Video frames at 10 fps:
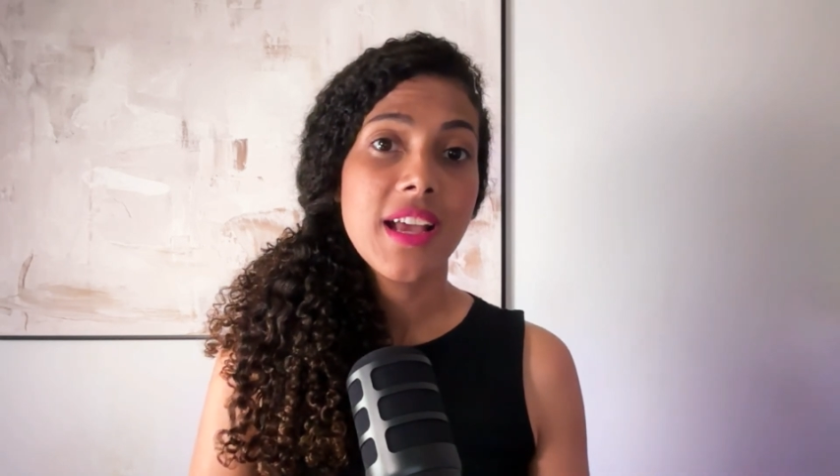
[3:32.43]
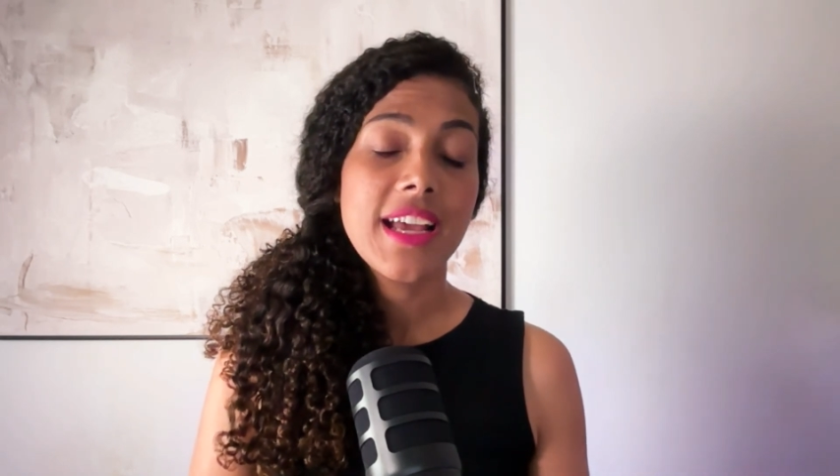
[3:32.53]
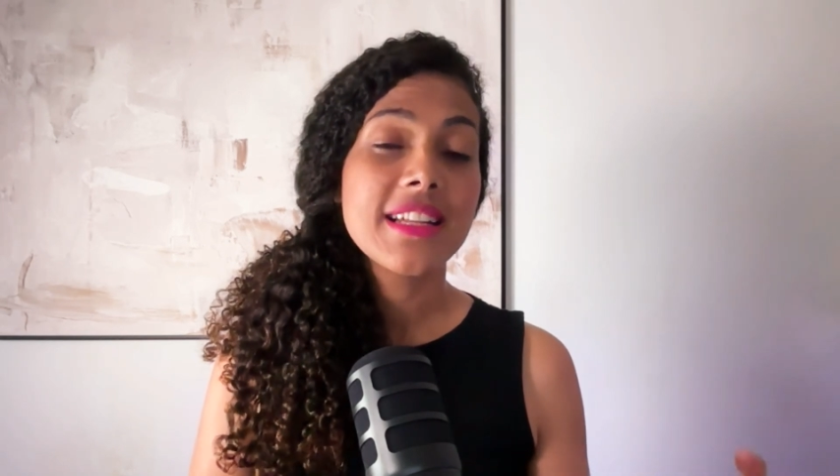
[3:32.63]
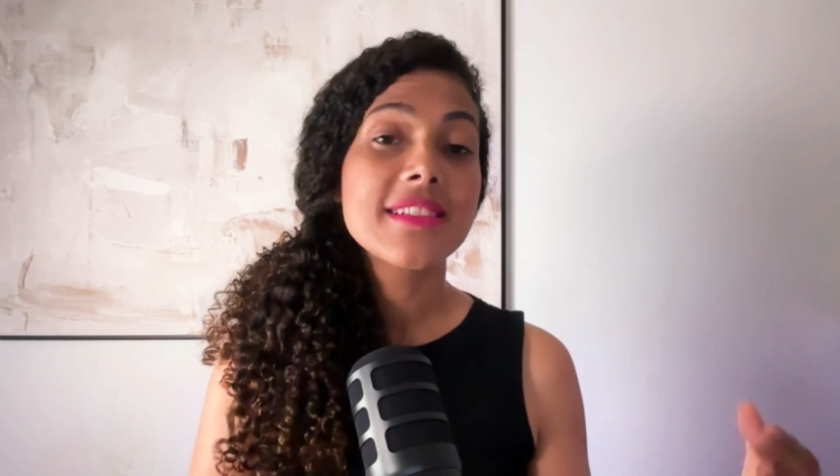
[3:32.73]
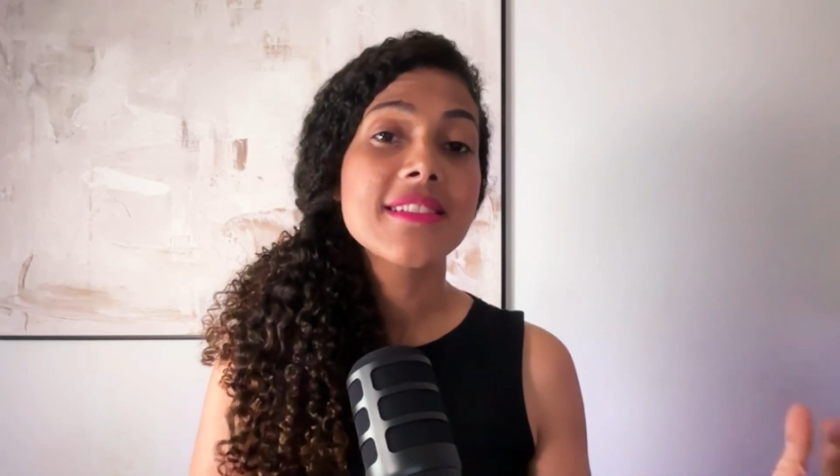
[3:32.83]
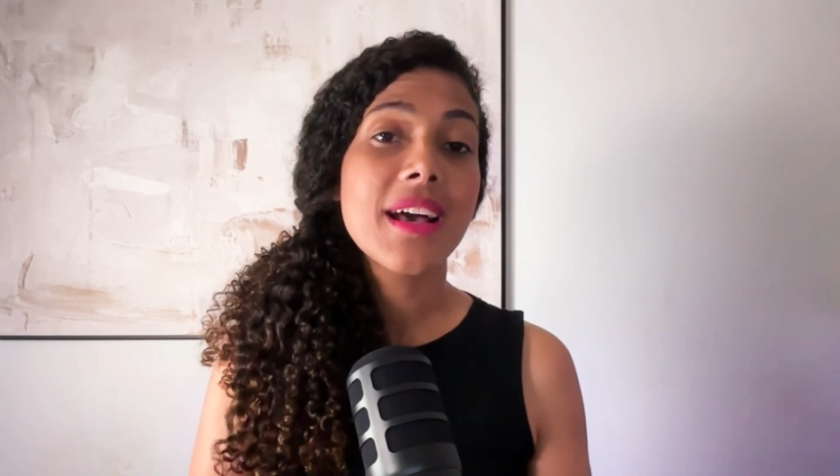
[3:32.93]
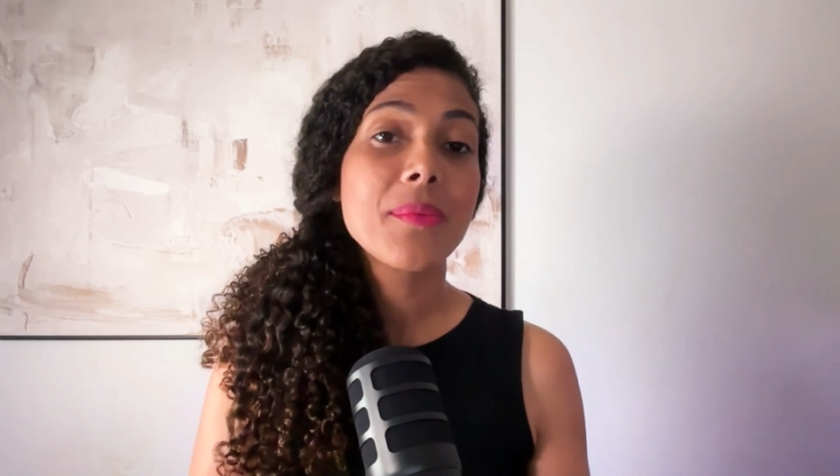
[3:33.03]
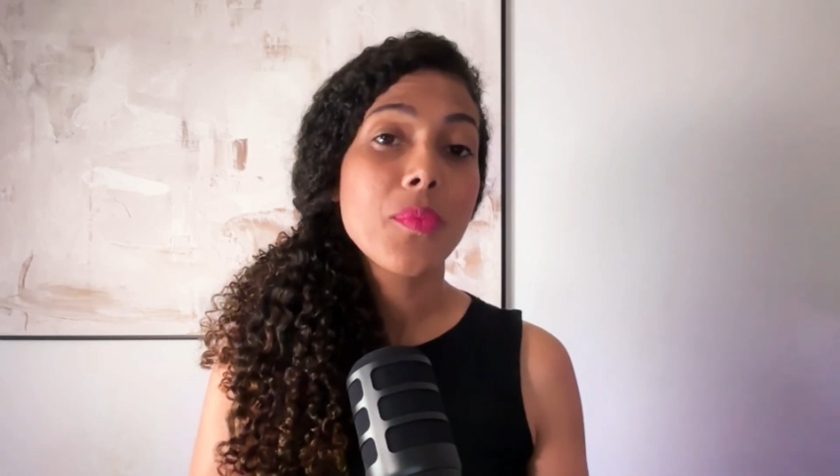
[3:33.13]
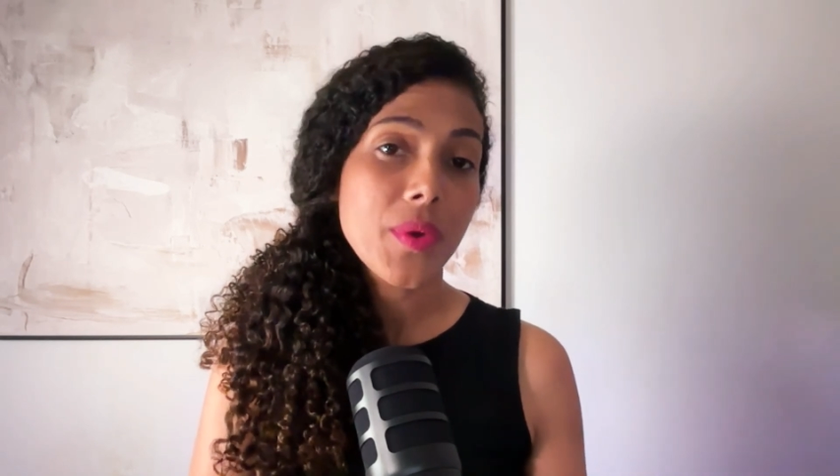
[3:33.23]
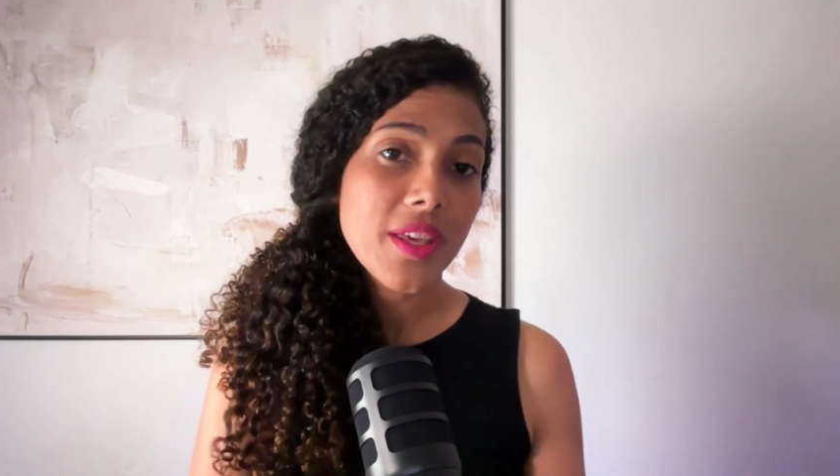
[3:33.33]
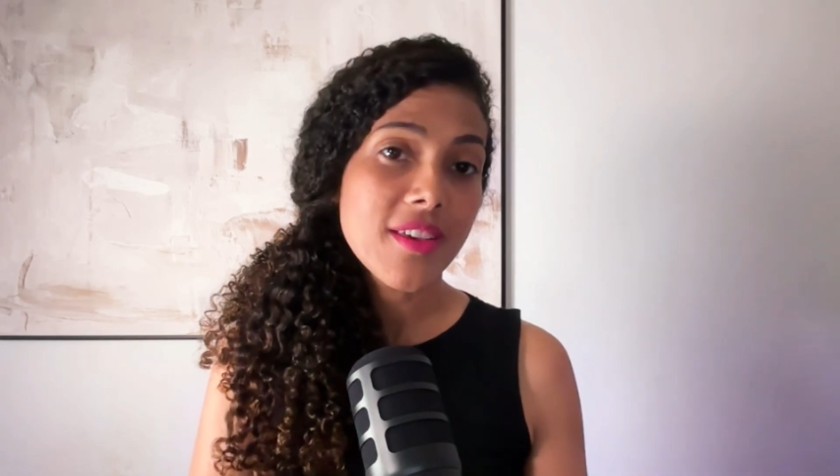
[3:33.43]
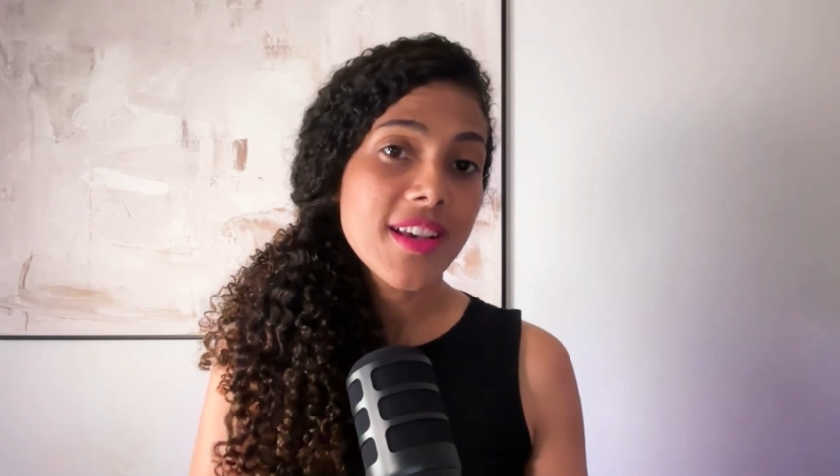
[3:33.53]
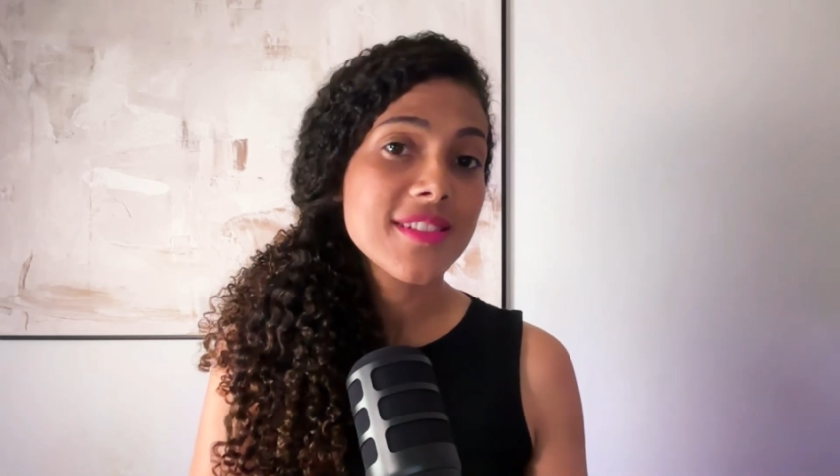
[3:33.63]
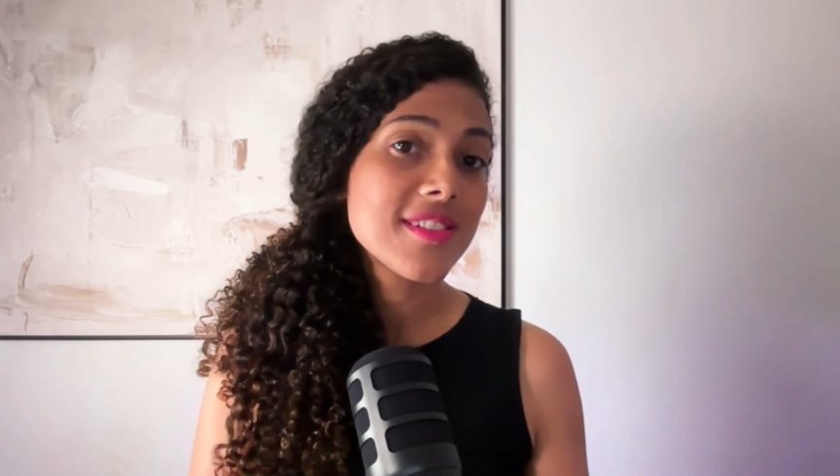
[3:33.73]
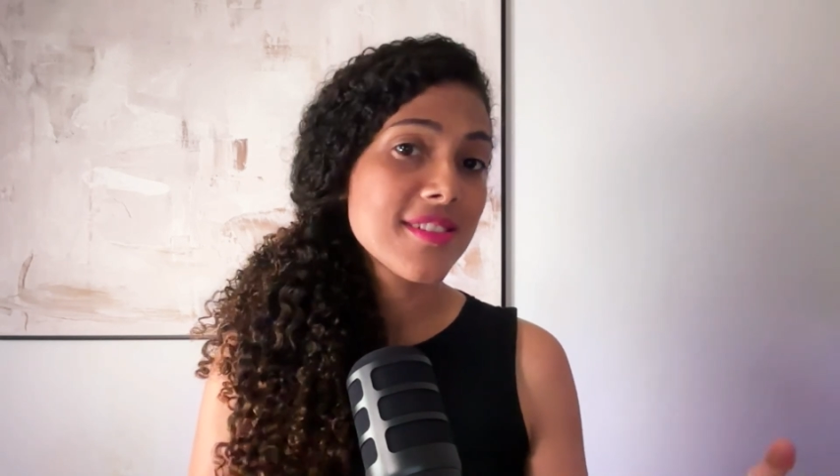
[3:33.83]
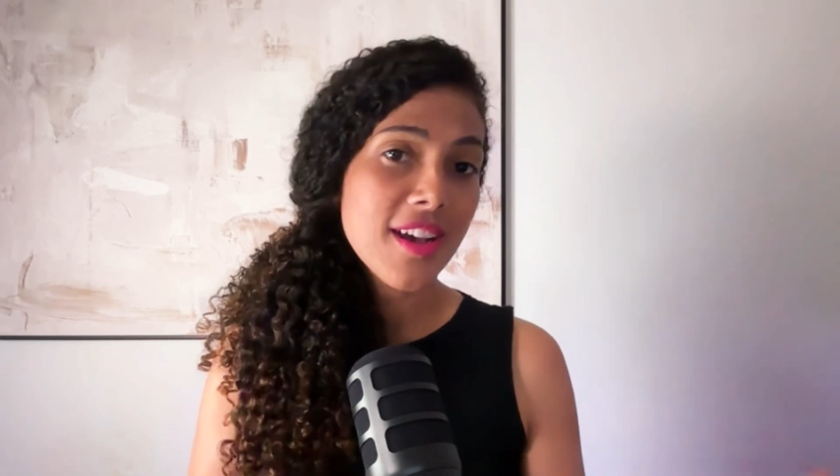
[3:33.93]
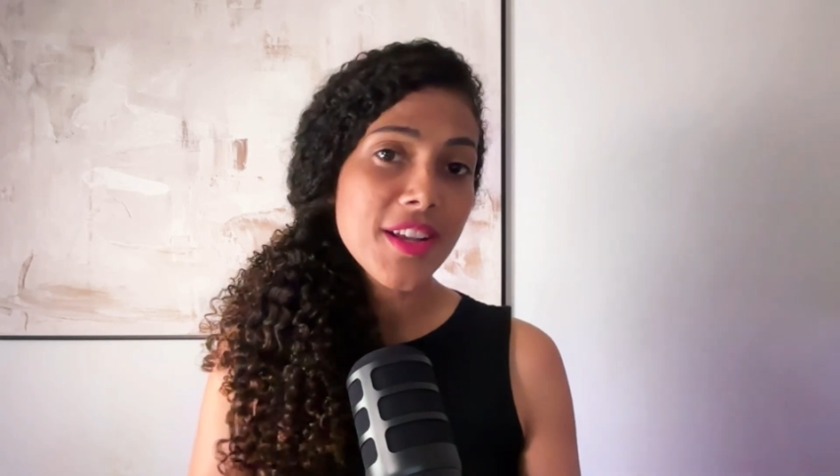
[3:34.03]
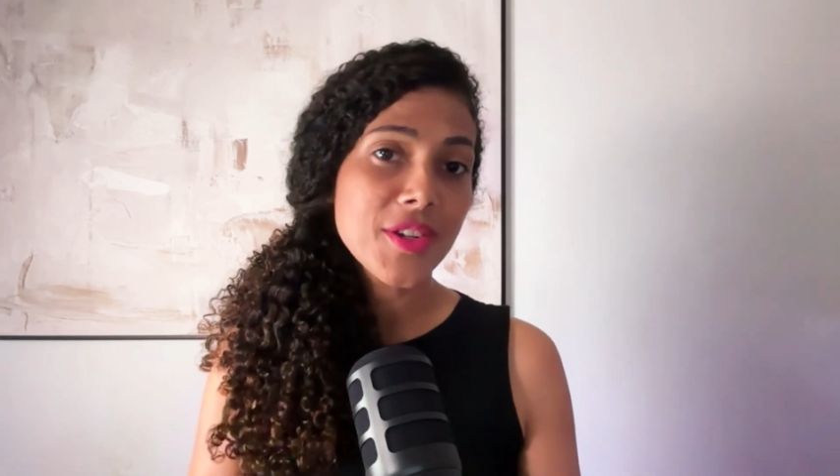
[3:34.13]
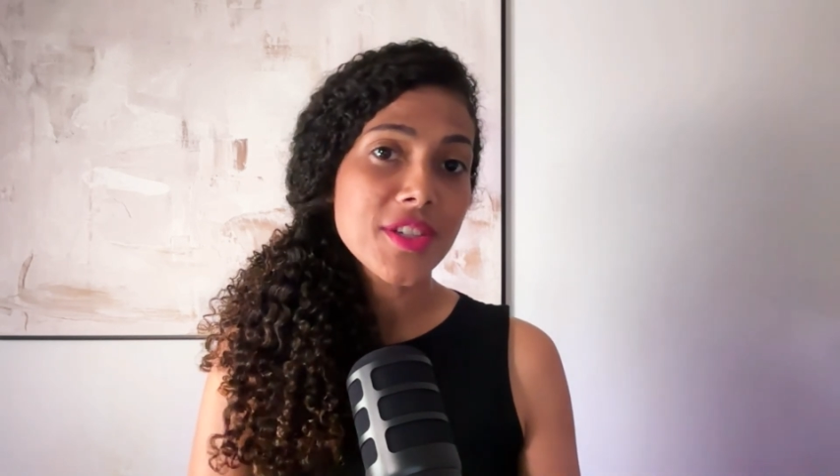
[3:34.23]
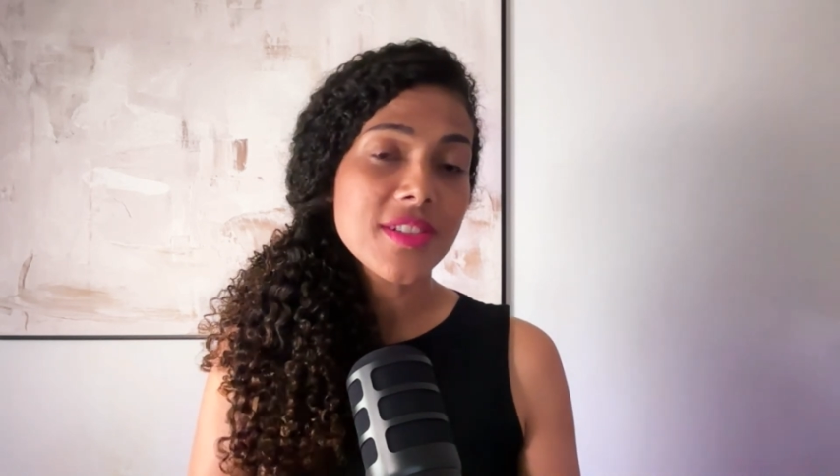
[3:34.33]
And it's time we, as
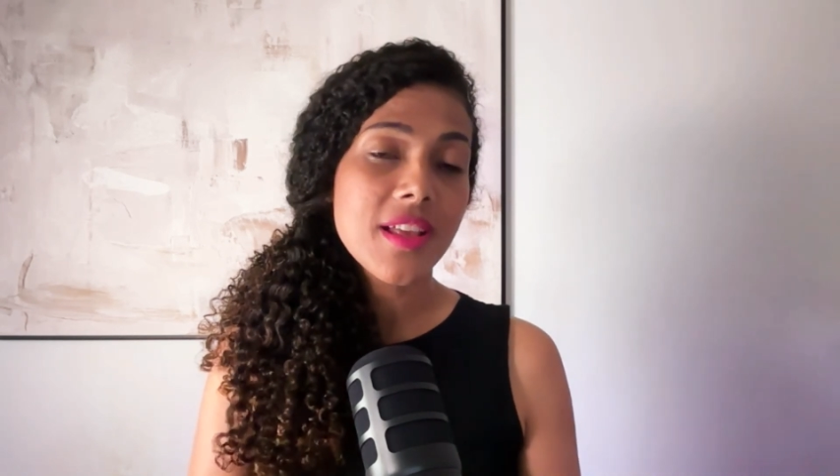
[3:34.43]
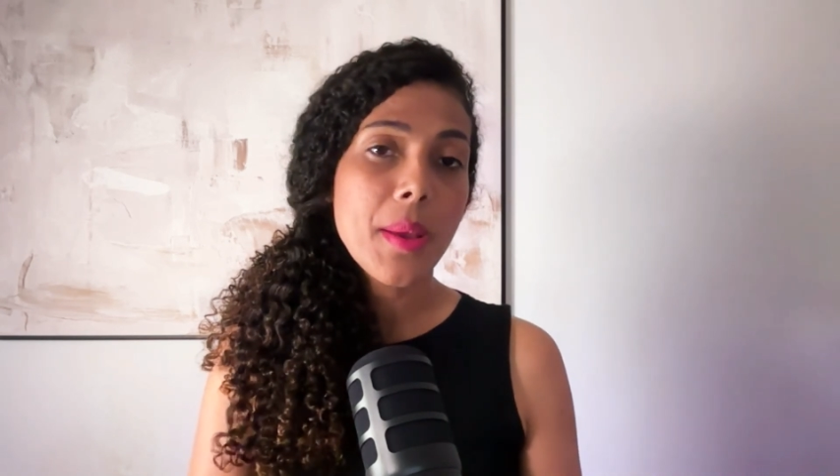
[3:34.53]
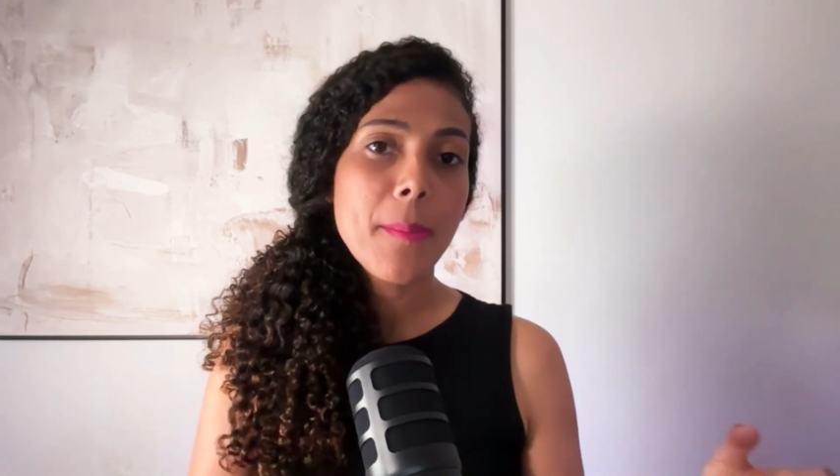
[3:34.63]
designers,